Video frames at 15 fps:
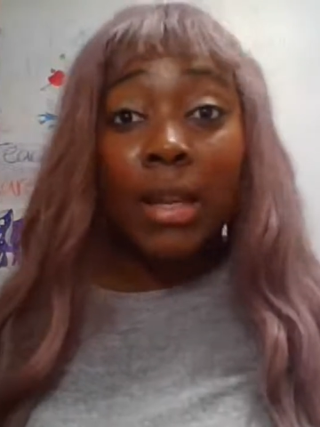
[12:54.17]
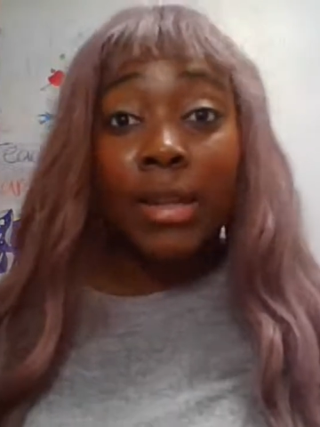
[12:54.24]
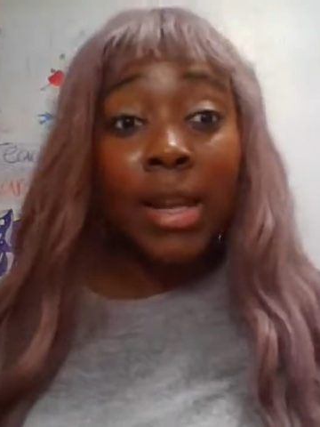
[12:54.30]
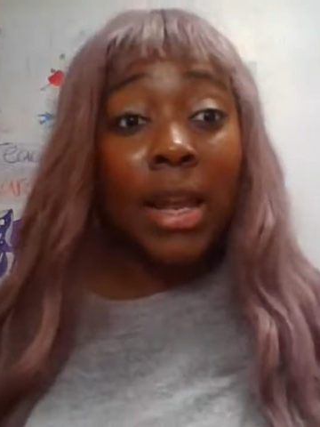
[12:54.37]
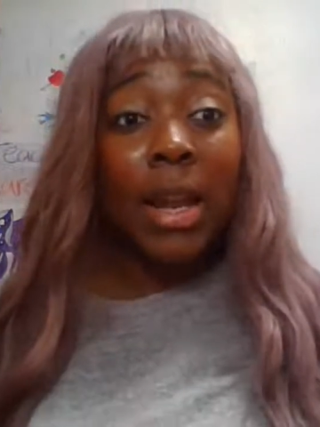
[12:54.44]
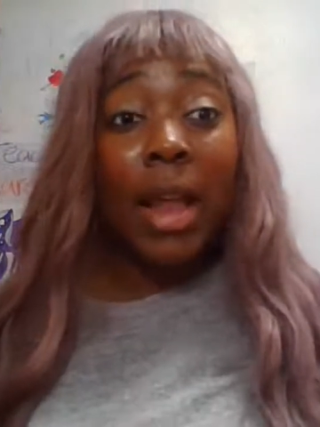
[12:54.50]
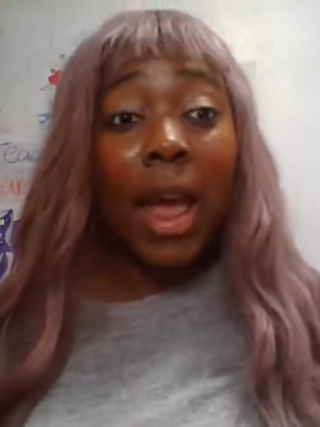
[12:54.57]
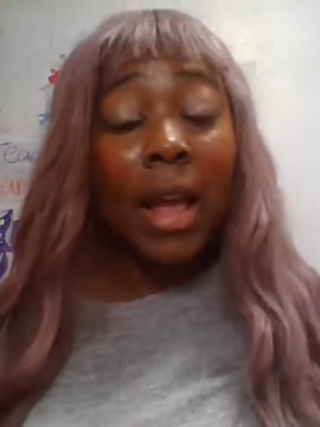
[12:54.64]

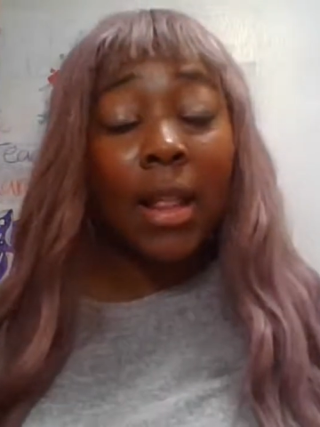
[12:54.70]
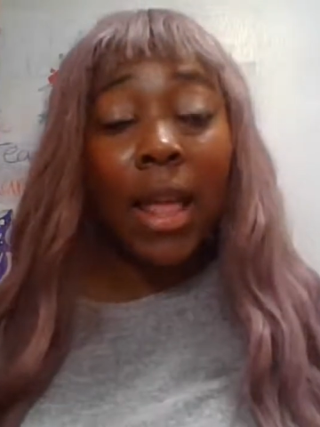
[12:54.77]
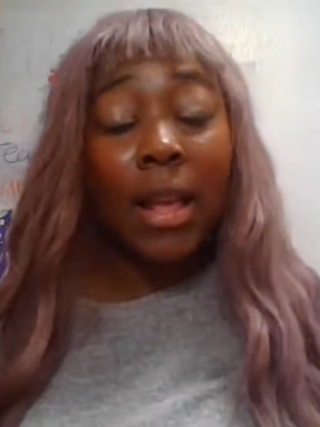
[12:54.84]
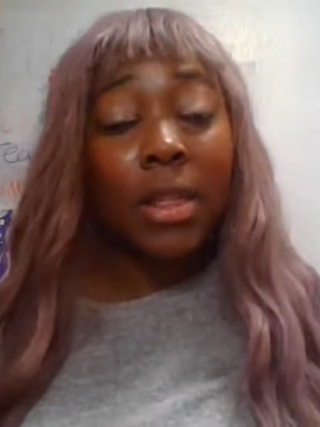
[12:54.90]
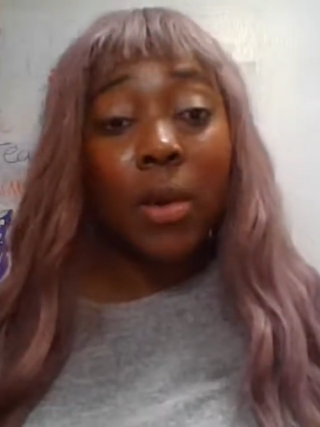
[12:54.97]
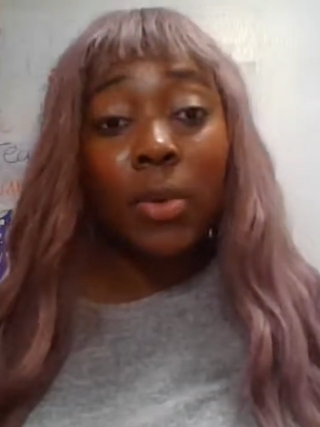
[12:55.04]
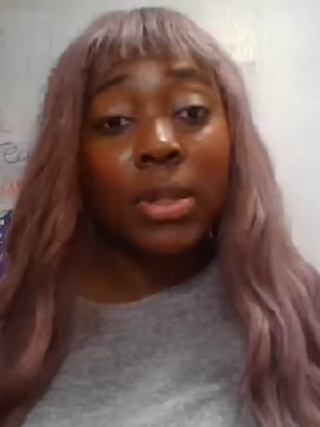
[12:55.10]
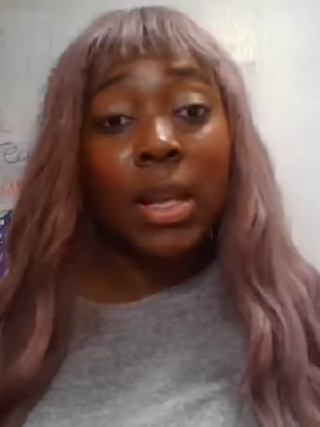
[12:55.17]
didn't act
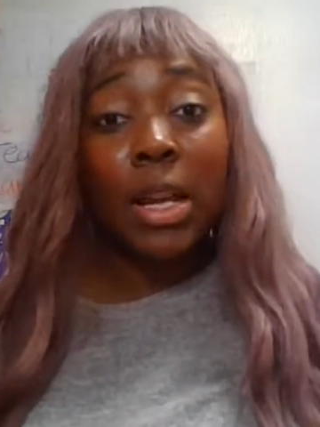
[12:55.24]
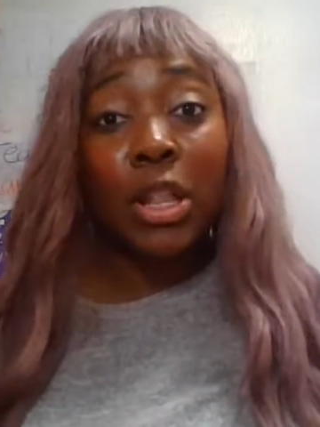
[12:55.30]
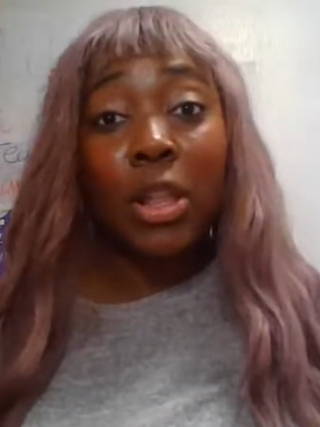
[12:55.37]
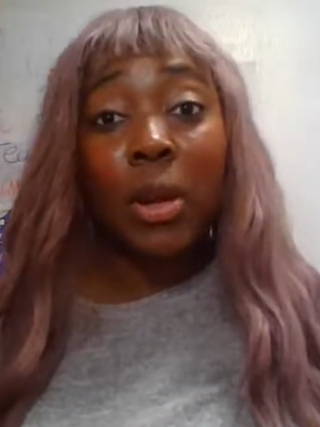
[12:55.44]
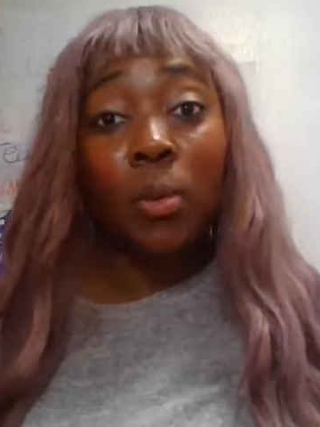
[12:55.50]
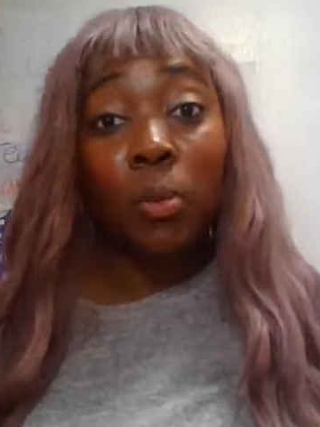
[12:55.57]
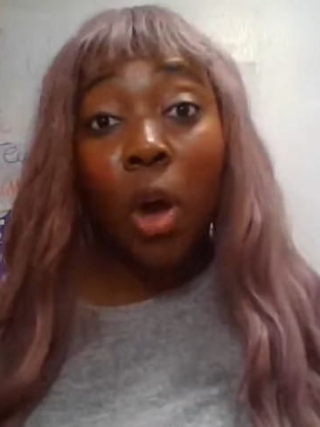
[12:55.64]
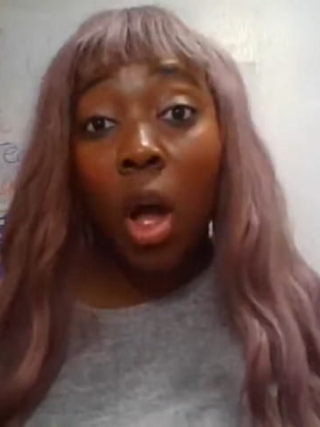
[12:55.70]
like there was
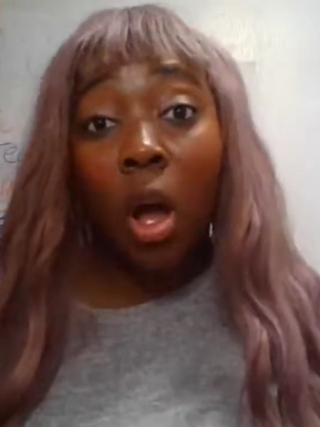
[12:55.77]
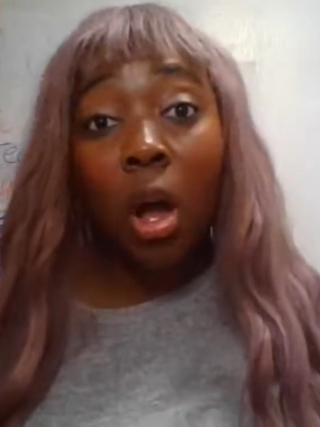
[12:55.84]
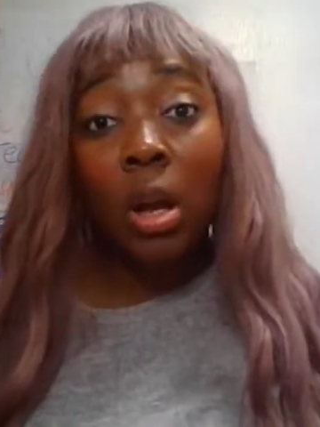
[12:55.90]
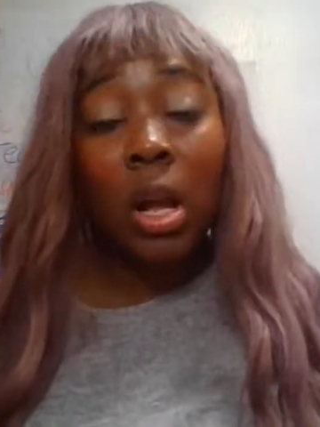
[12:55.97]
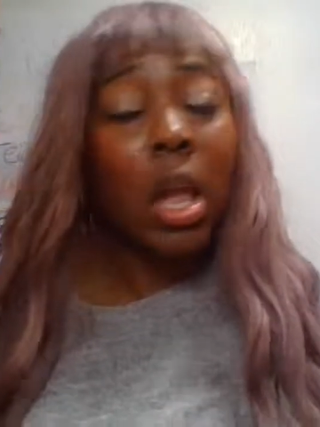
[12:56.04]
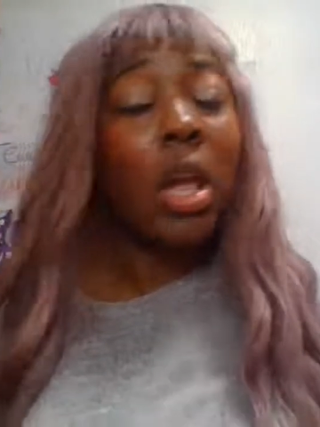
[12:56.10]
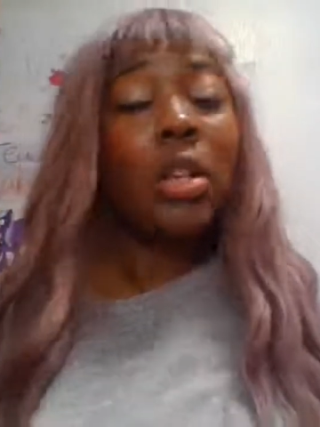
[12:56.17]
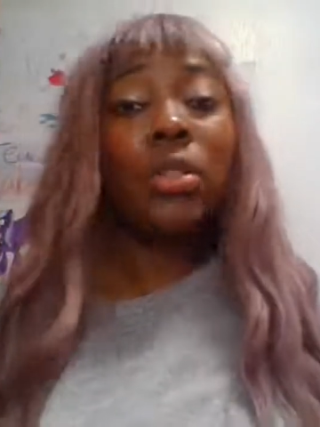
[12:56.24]
anything
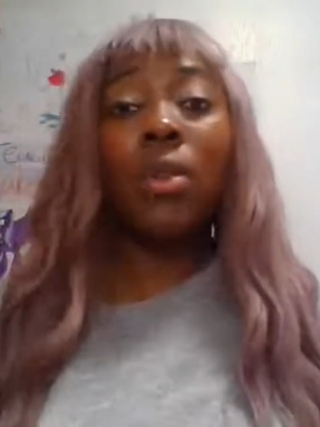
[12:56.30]
wrong.